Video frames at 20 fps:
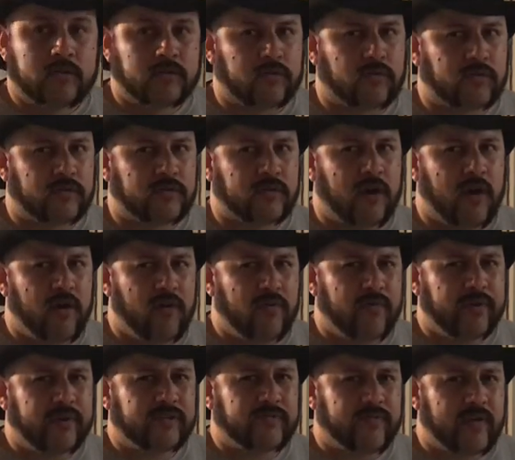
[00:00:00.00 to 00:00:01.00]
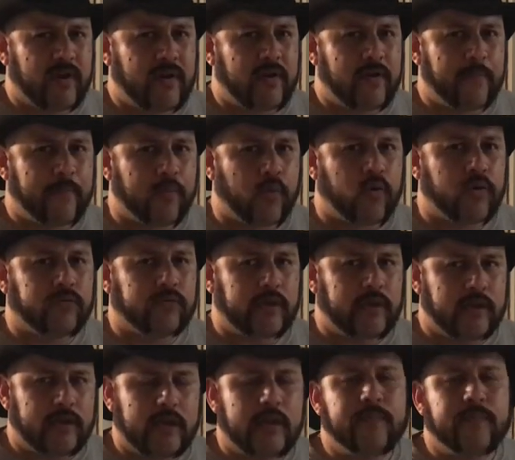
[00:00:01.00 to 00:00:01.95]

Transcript: So it's always very important that you